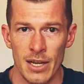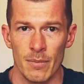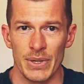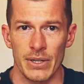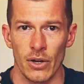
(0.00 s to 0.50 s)

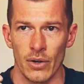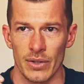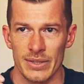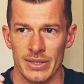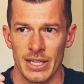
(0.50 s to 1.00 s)

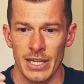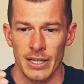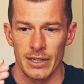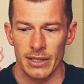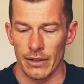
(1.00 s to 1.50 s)
because
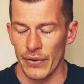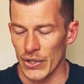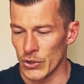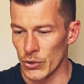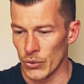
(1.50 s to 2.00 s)
if you
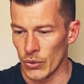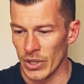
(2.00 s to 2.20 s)
do